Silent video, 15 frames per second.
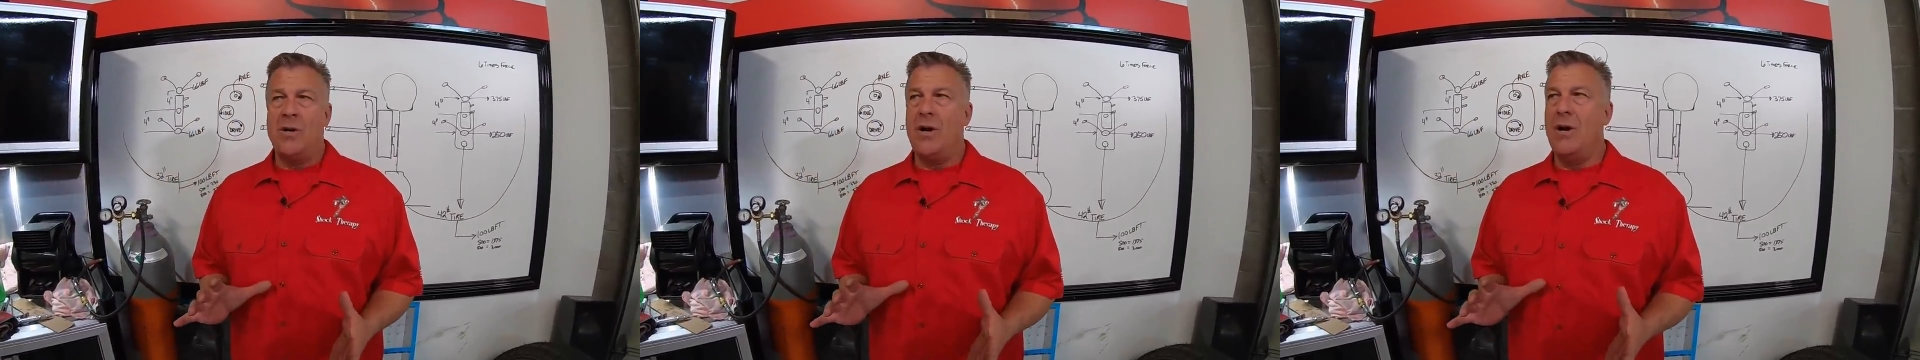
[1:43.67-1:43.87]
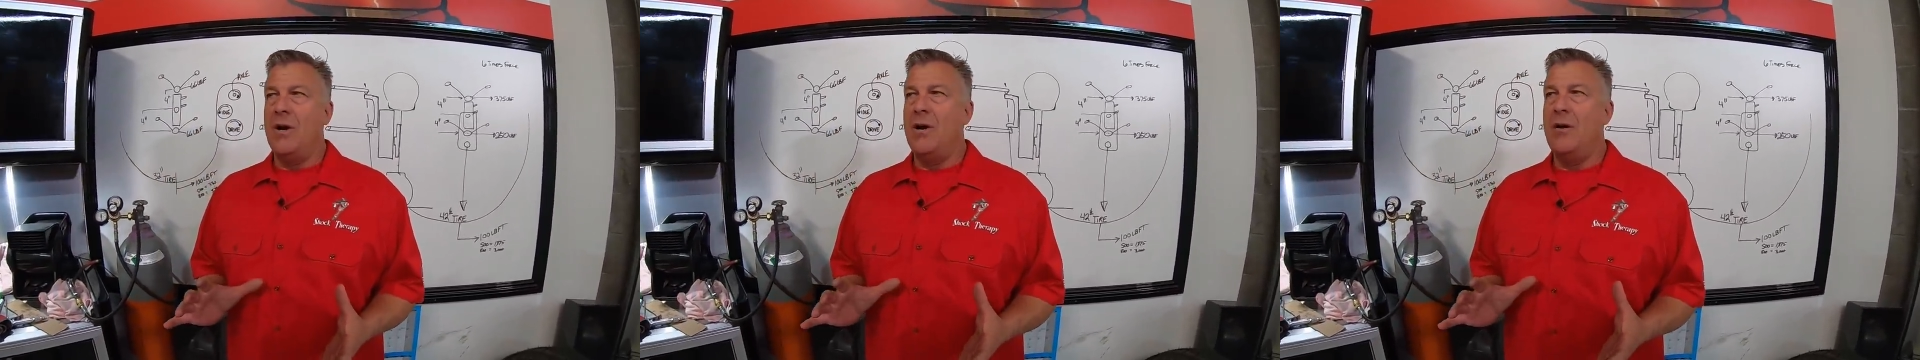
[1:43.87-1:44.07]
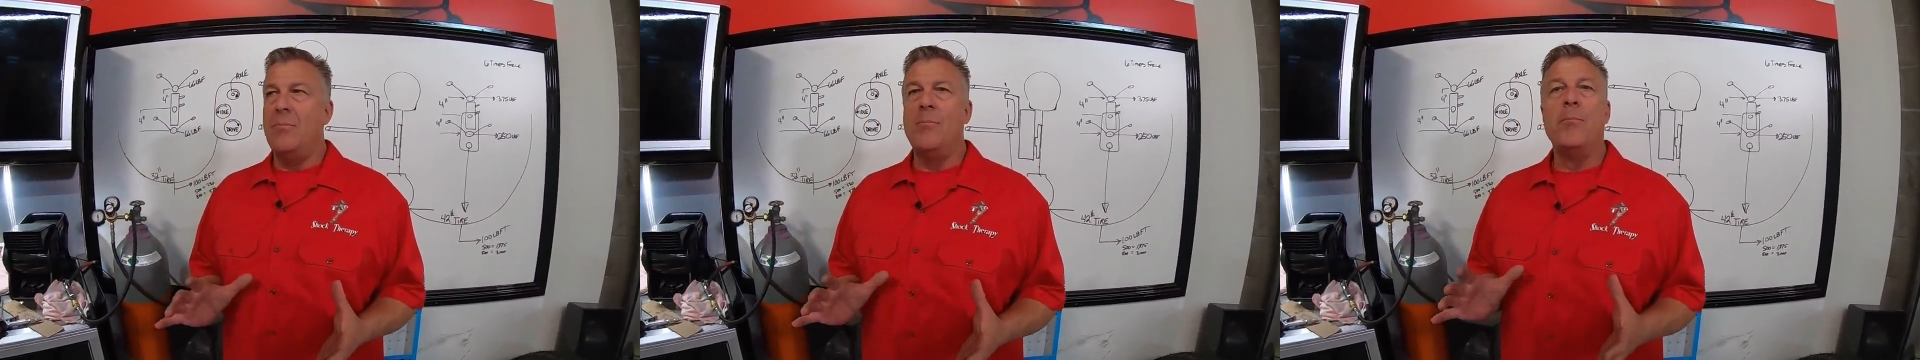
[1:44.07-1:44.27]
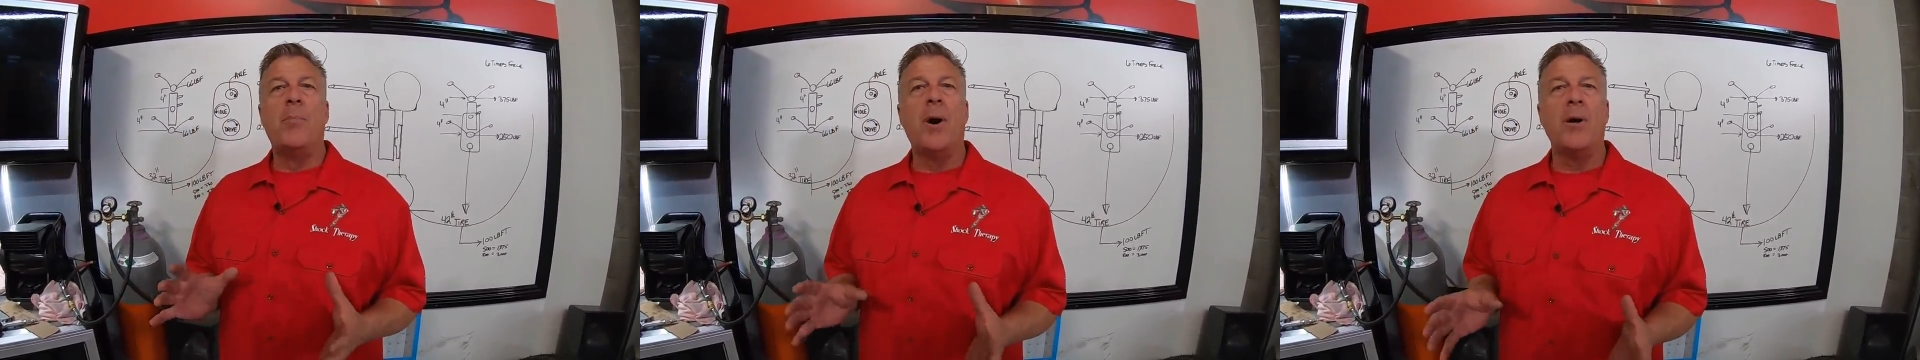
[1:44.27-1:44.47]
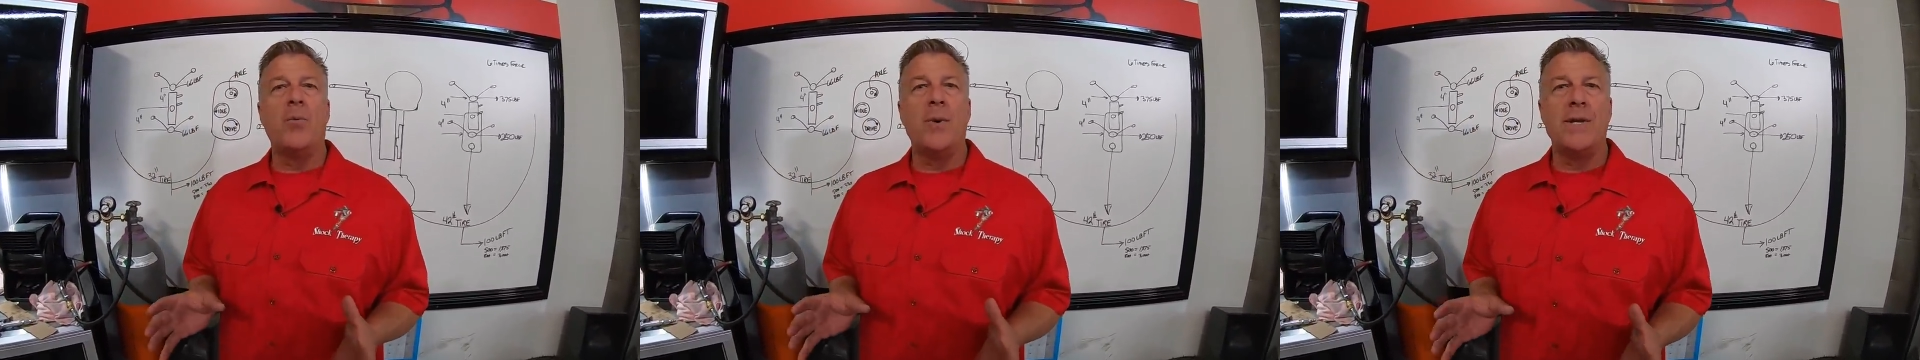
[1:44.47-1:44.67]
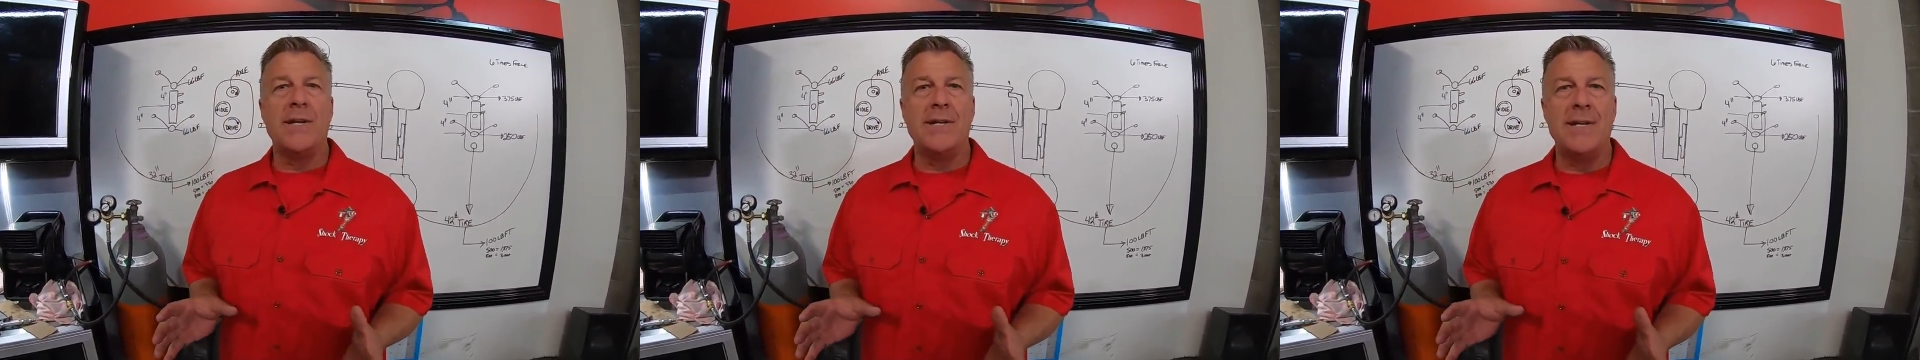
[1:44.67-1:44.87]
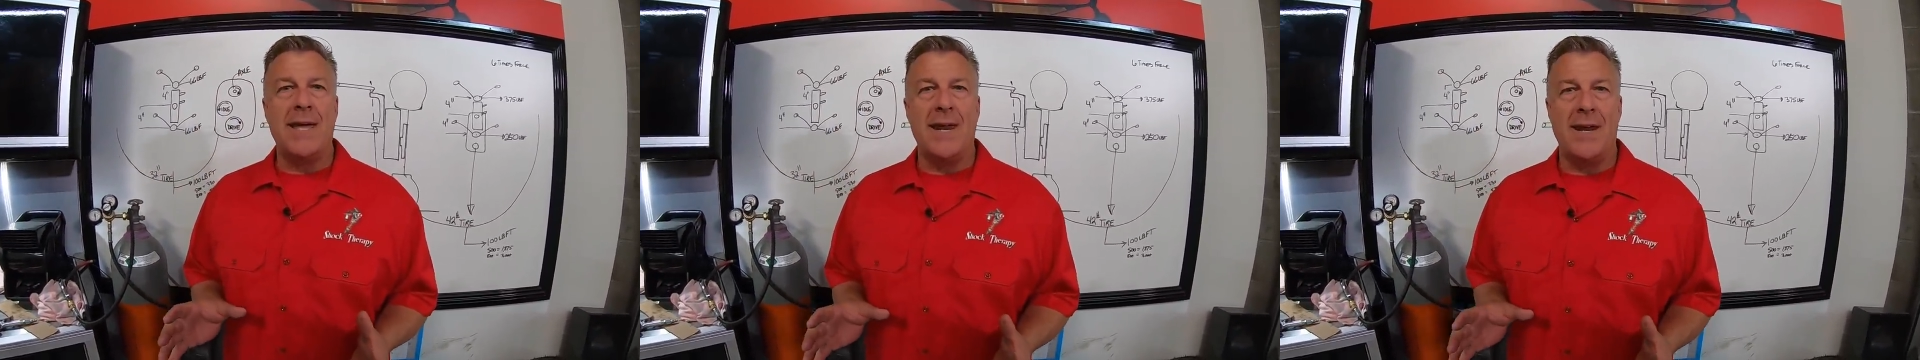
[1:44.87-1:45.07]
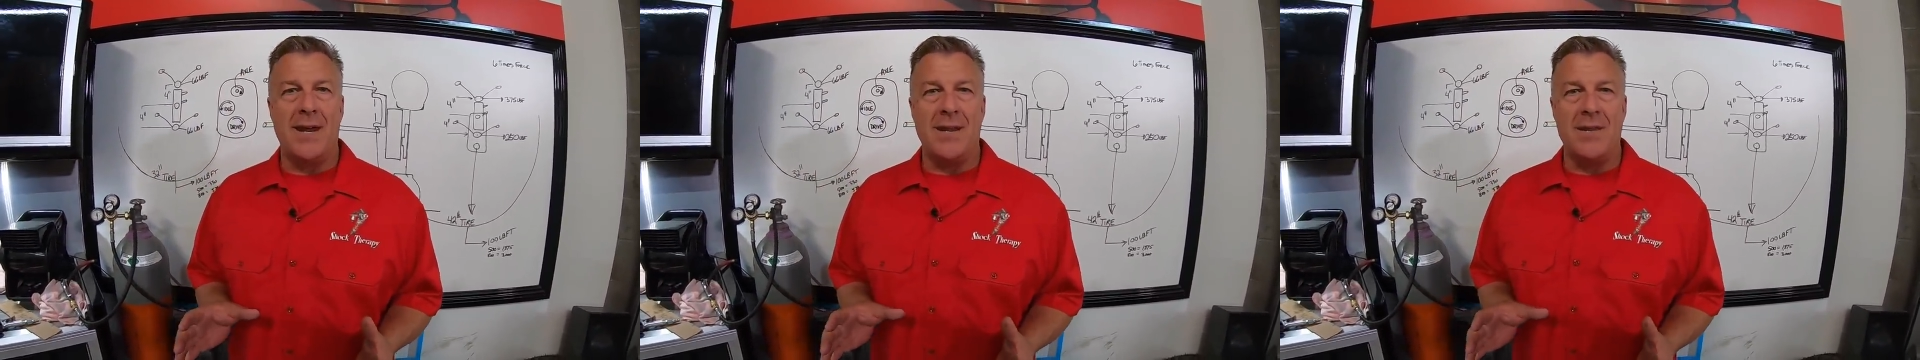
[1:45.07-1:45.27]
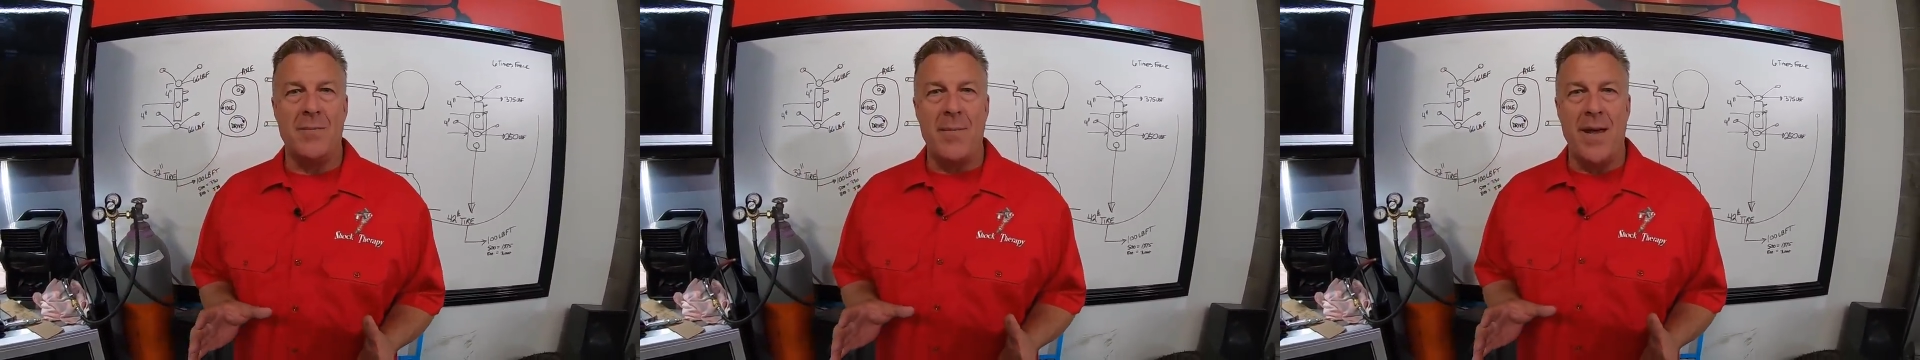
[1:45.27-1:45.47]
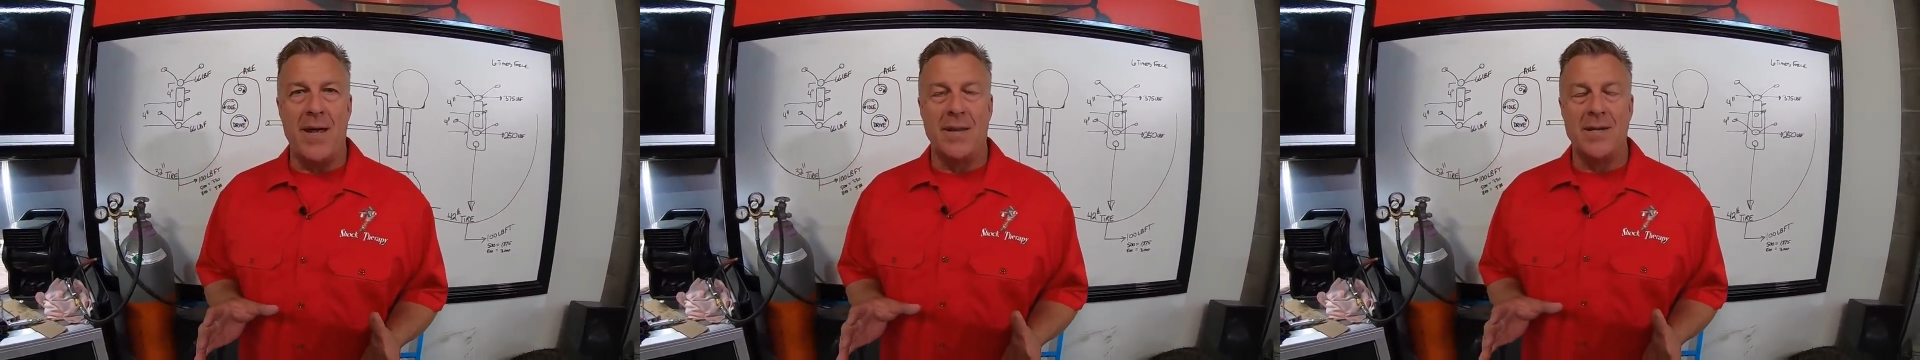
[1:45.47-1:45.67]
but we didn't get it in
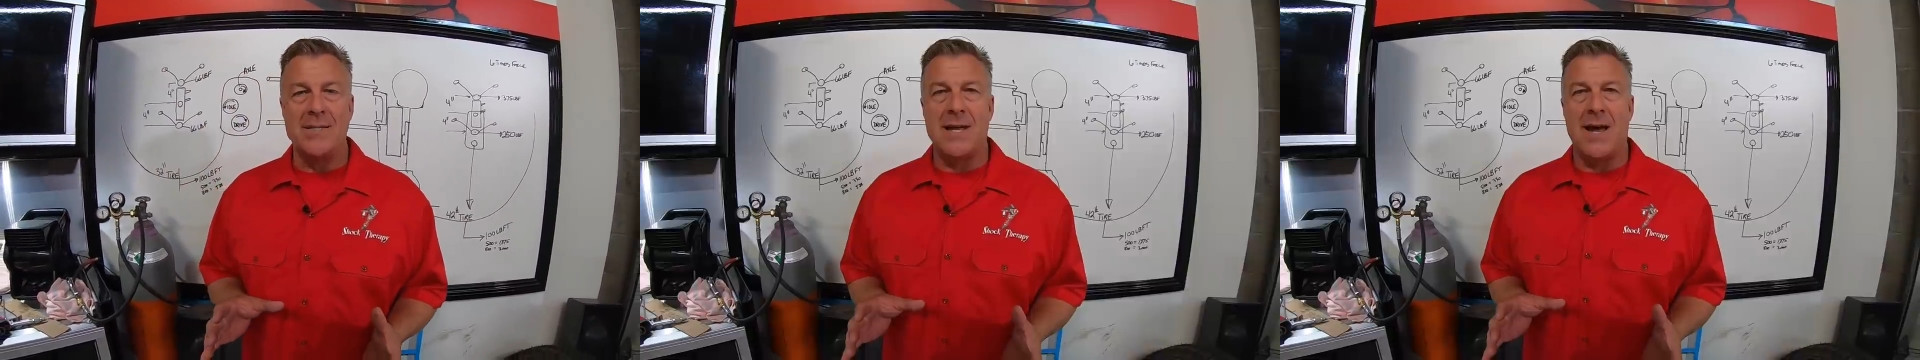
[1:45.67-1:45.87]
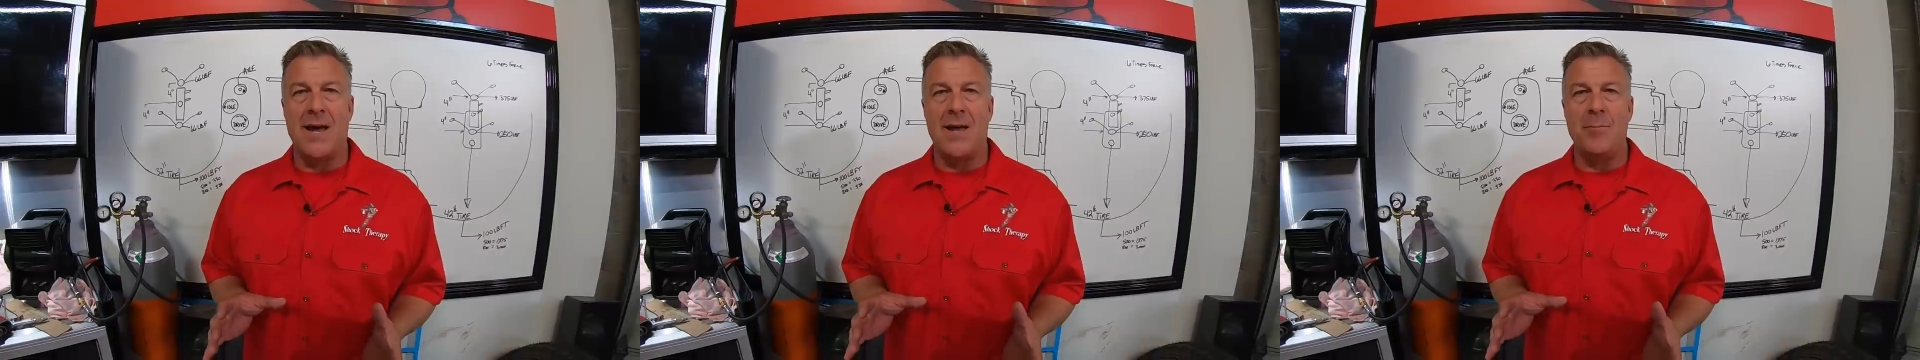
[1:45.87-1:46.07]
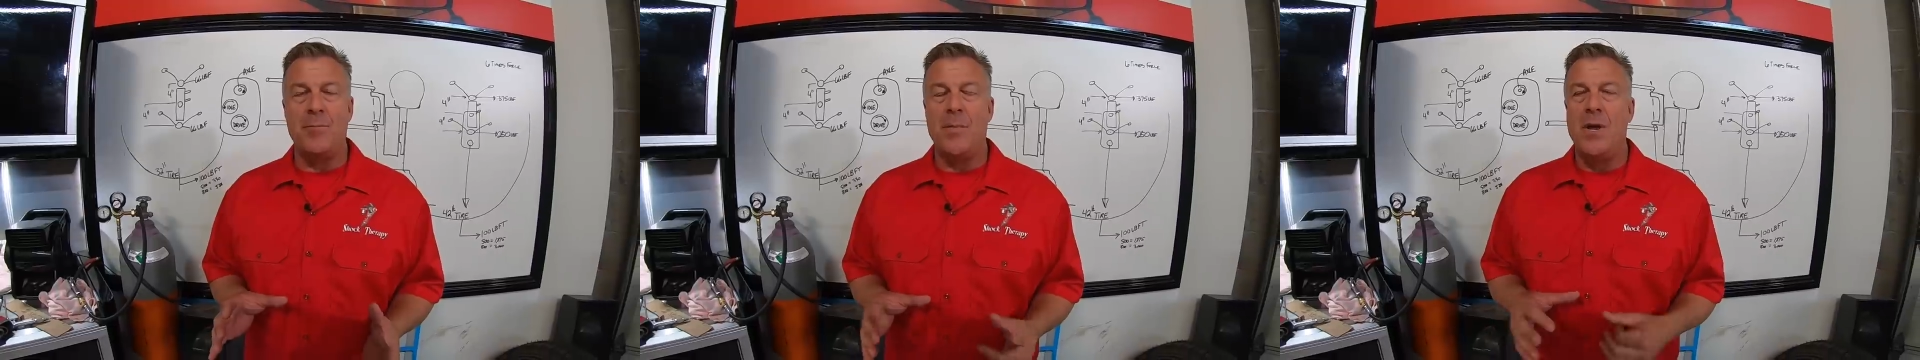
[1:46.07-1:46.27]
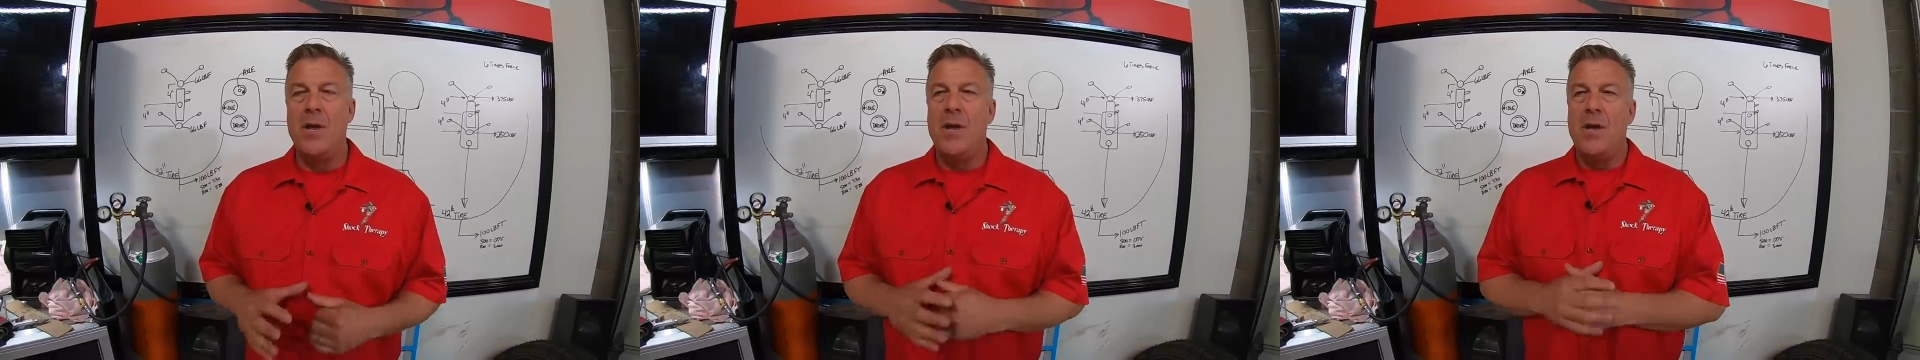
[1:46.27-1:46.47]
the mail in time.